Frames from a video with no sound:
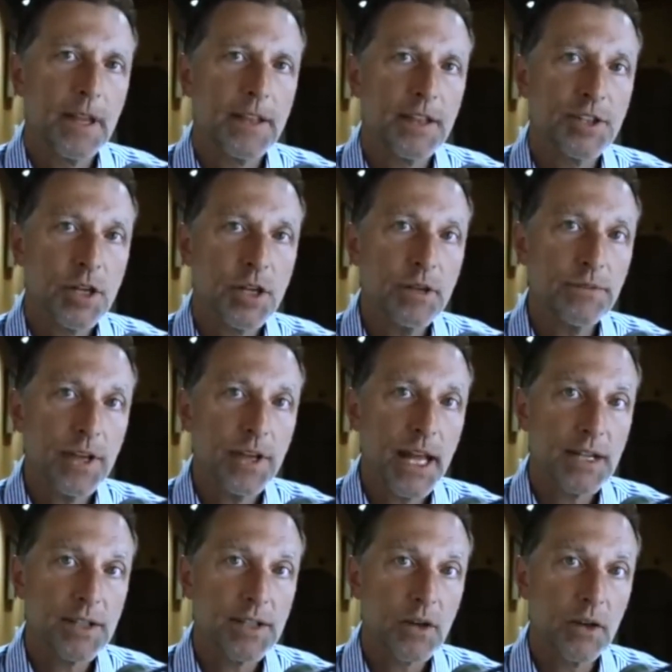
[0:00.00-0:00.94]
The term for
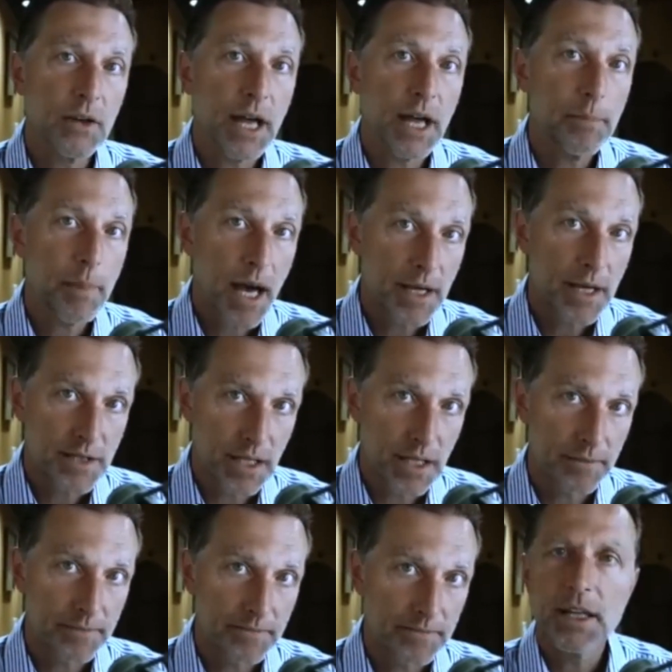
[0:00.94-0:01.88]
that is called
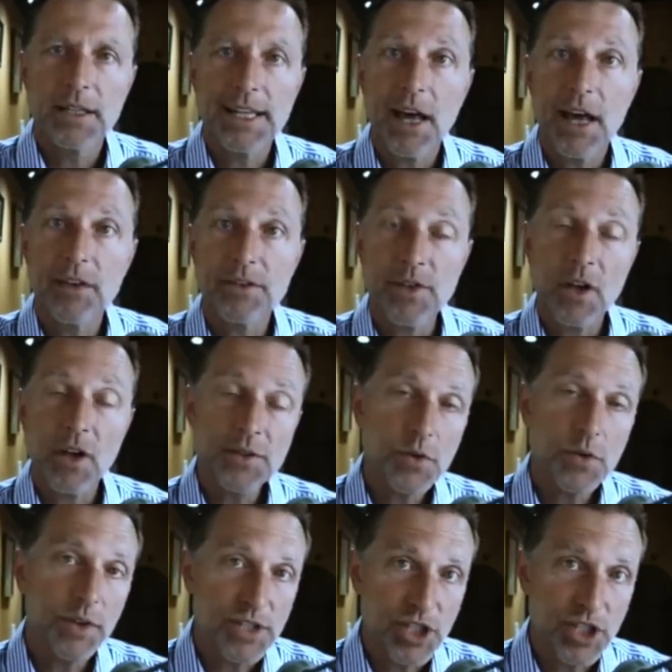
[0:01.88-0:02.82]
hypoxia. Now, there's
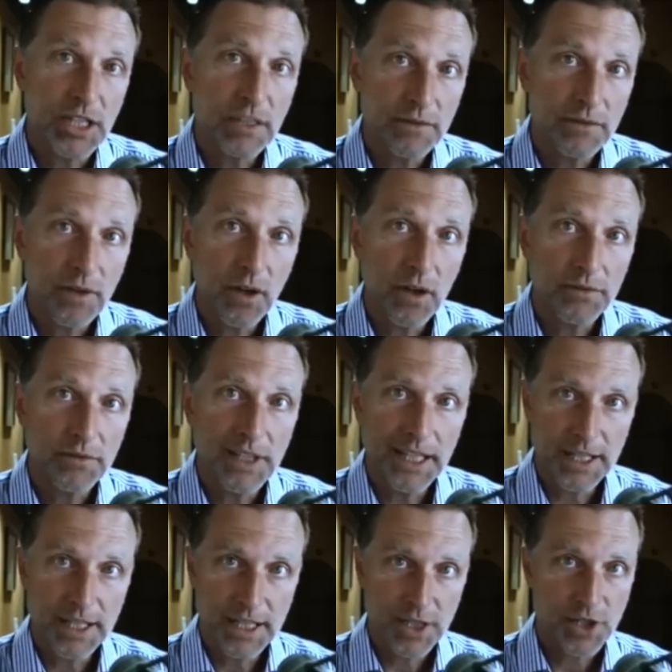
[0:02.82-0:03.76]
also a gene involved
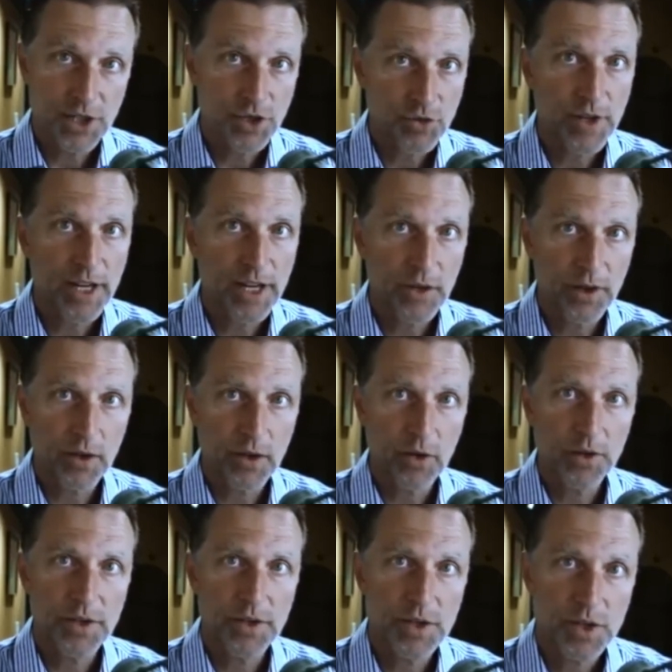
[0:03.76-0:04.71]
in this triggering
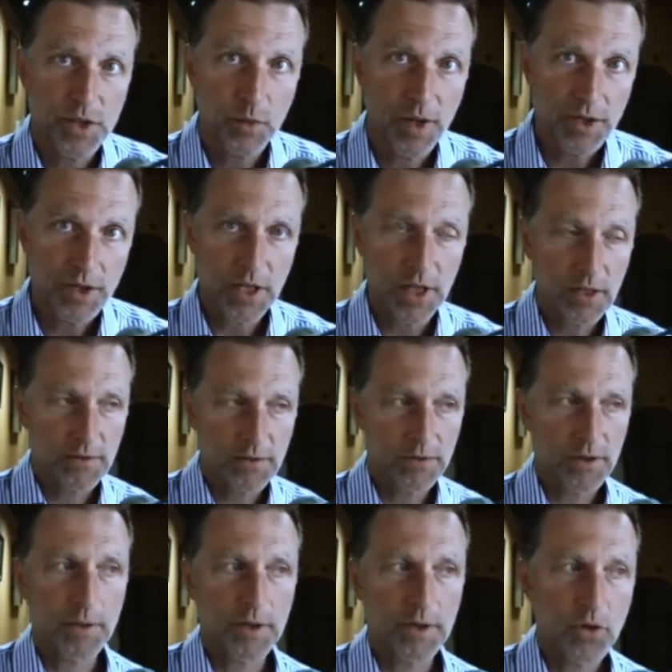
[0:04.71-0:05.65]
or this switching
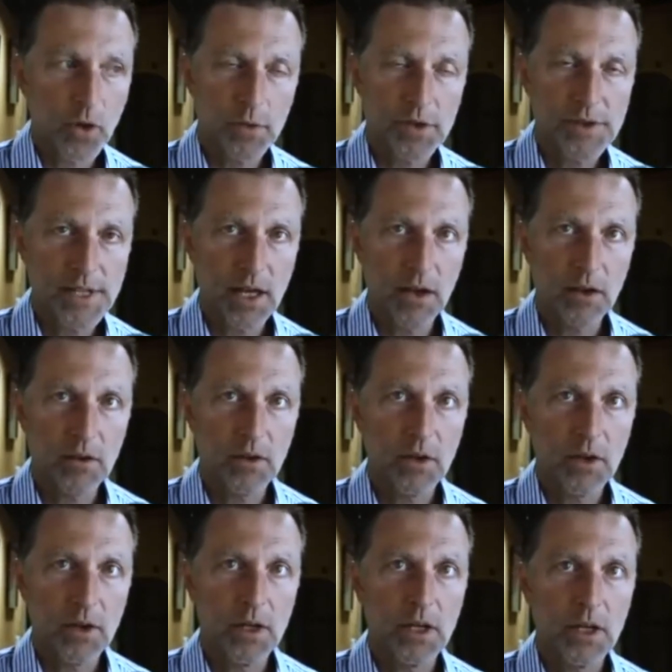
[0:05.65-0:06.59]
from a normal cell
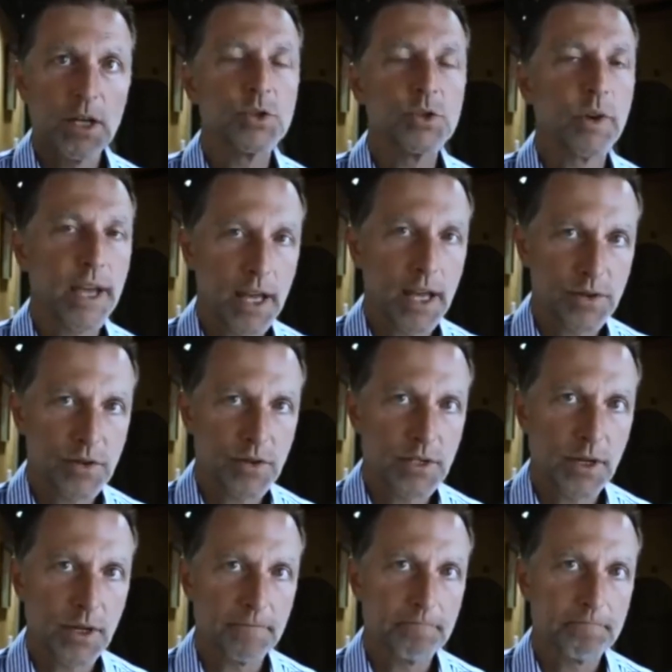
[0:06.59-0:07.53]
to a cancer
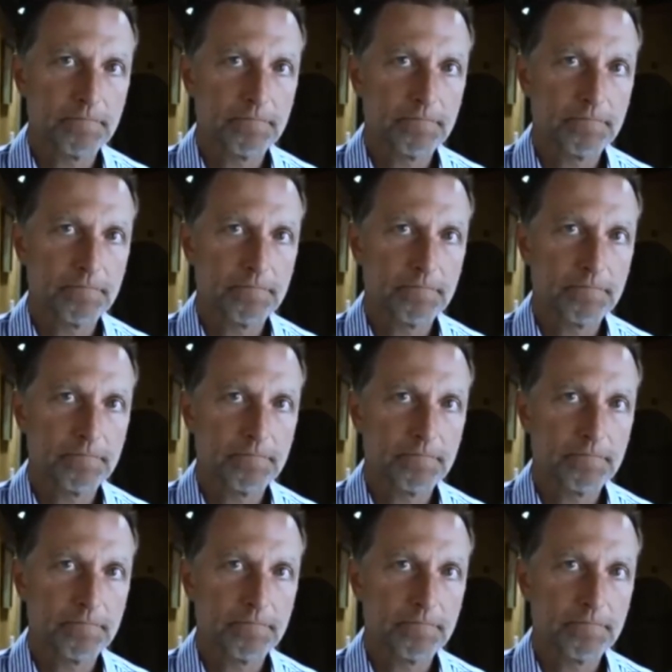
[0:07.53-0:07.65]
cell.